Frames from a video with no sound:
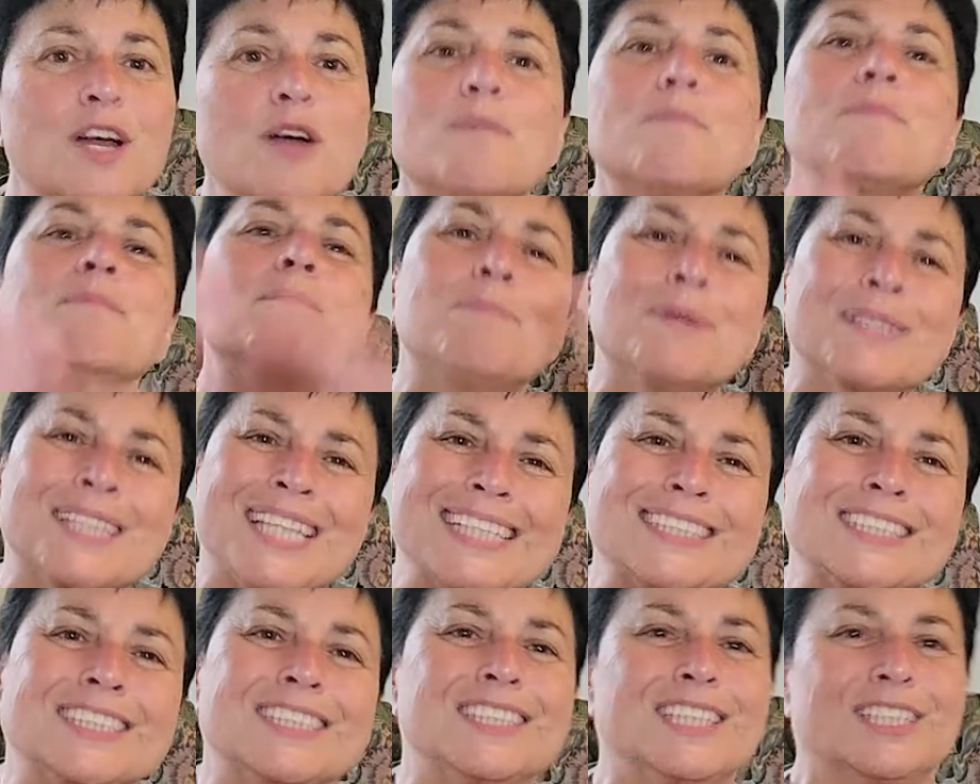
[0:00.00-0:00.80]
But
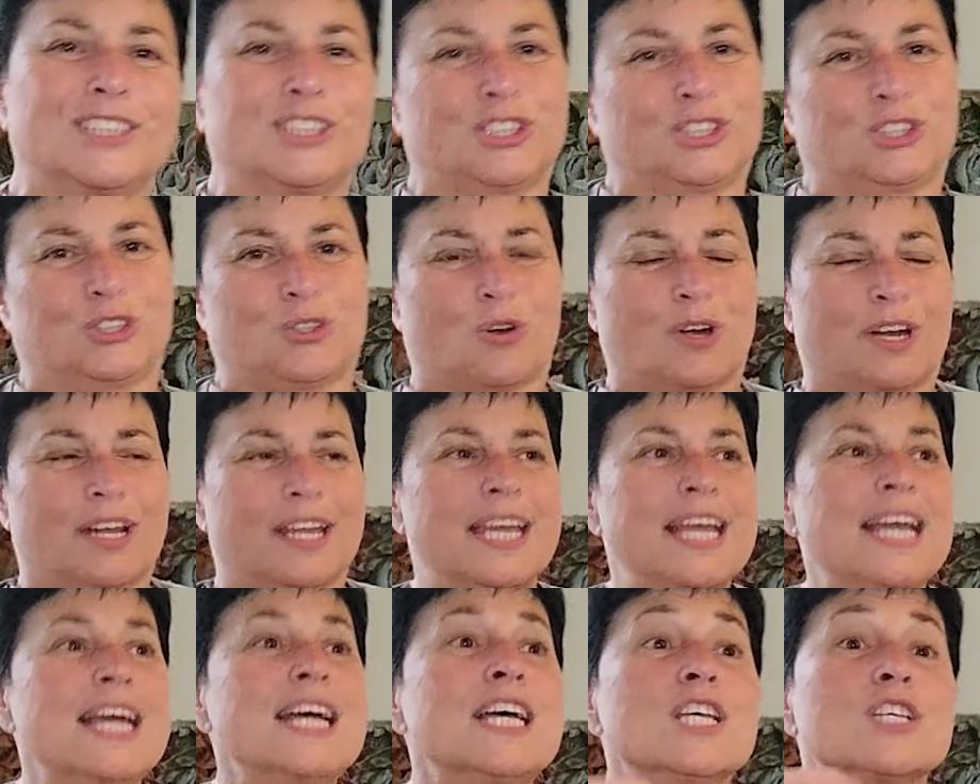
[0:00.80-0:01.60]
that's another story.
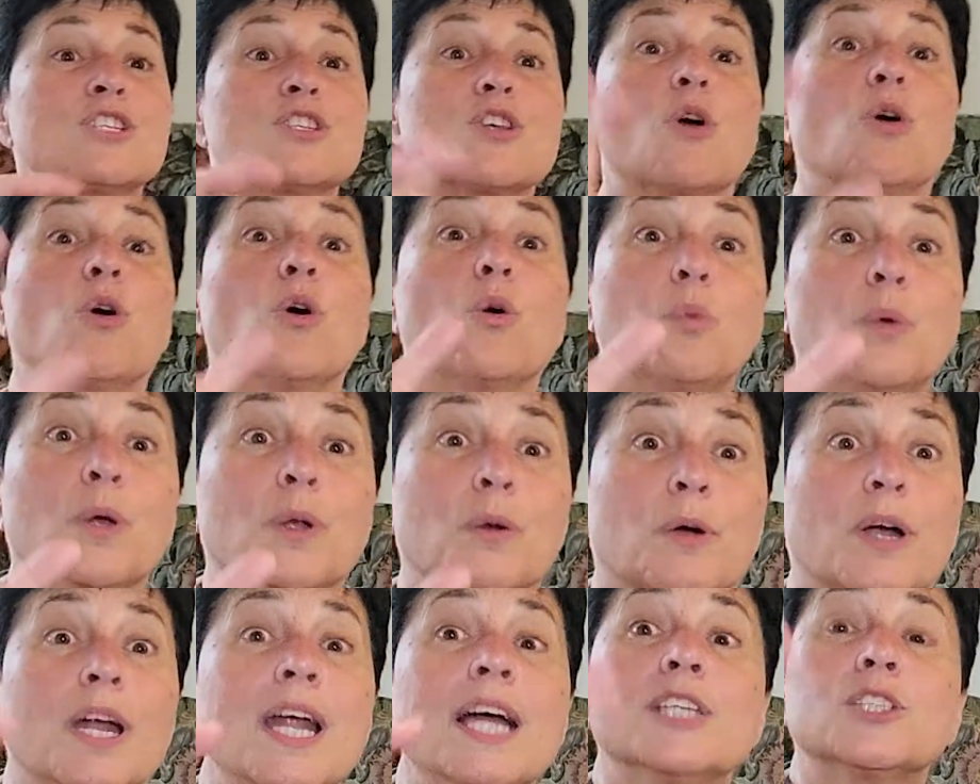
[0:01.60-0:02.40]
So,
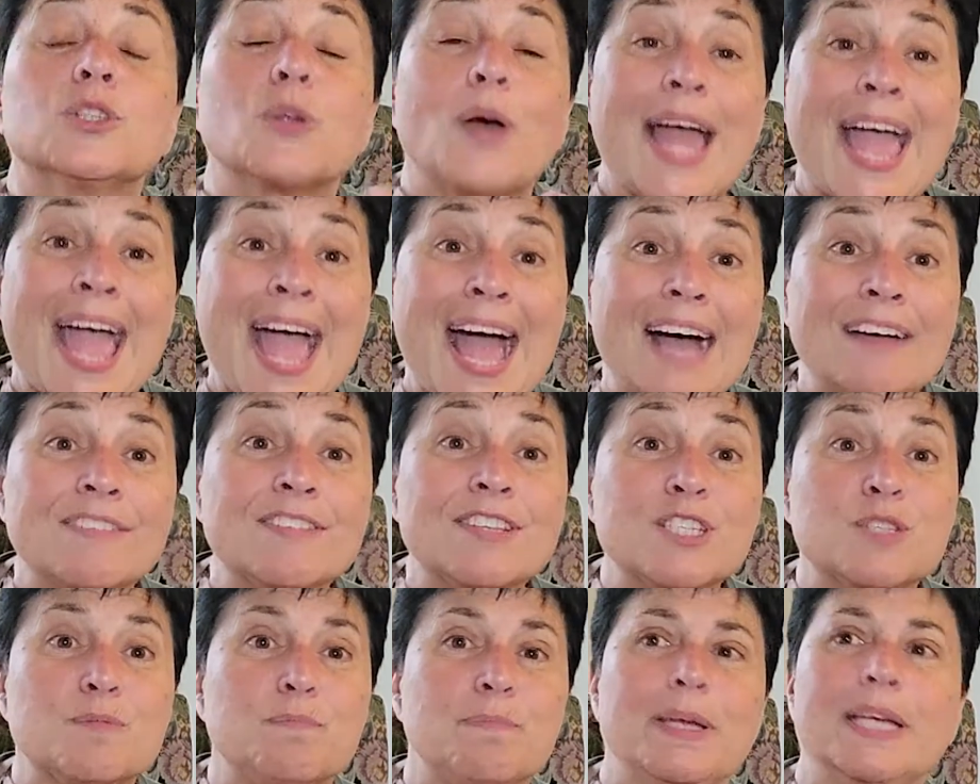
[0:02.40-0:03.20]
widower. So I have
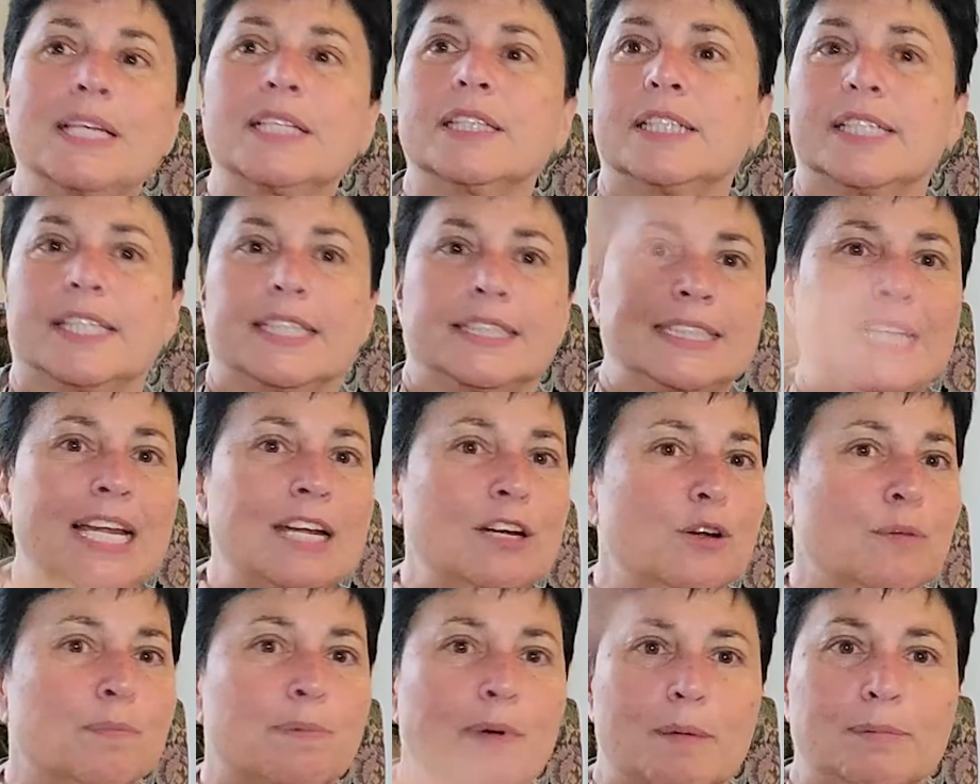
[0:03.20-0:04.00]
this big list. I don't
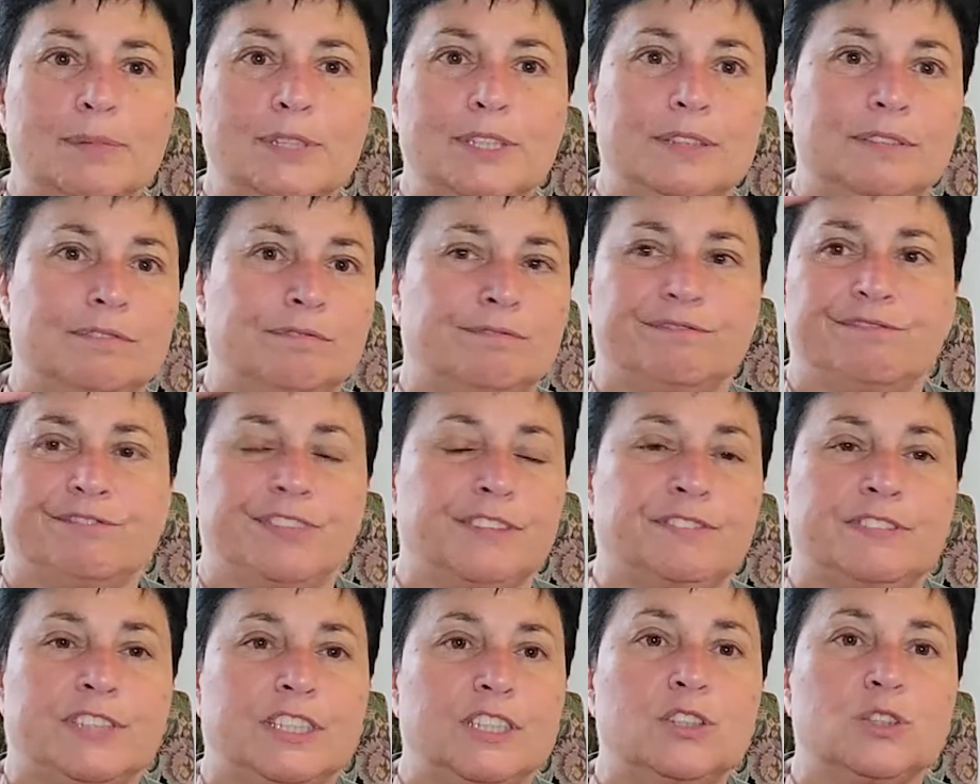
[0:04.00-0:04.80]
know, probably
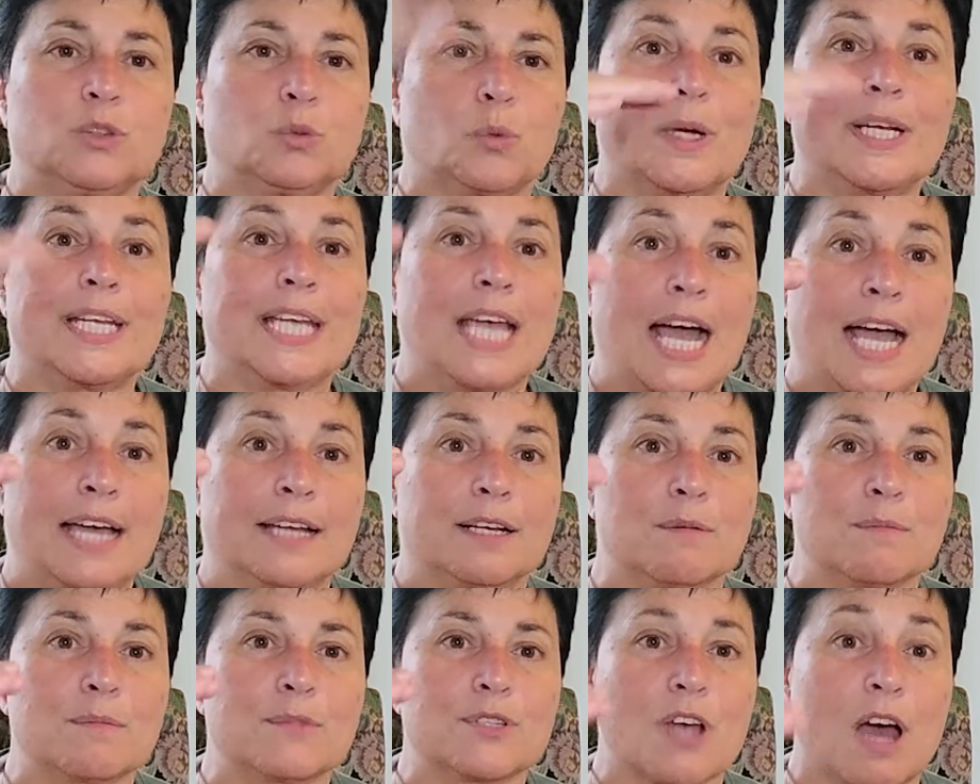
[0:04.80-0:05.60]
15, 20
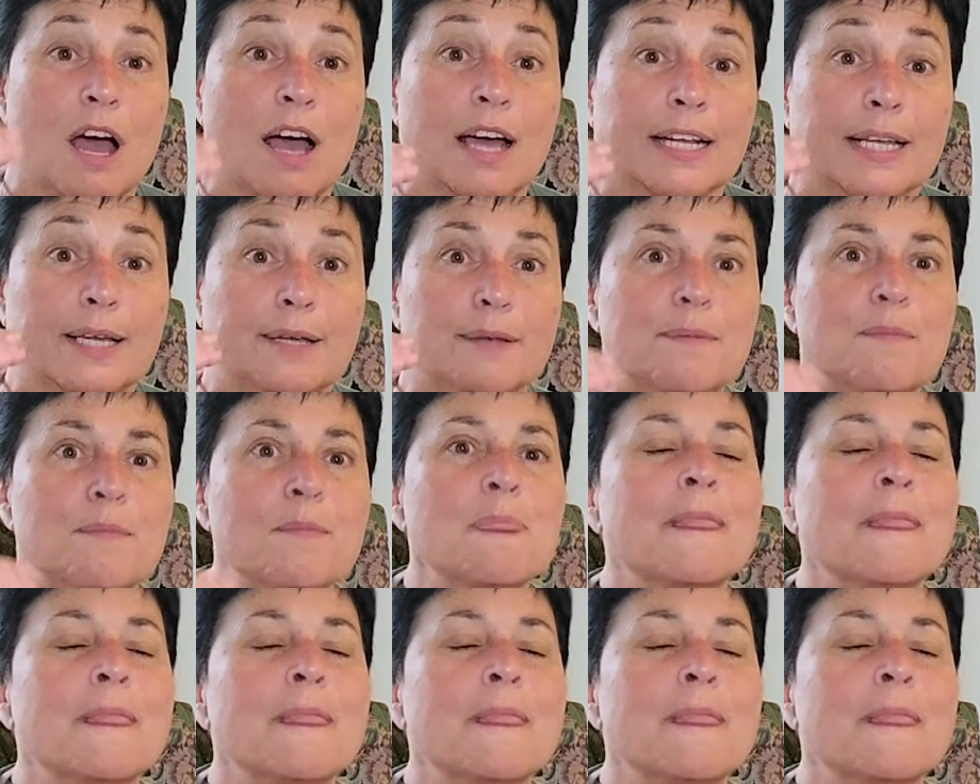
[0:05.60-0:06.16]
items on it.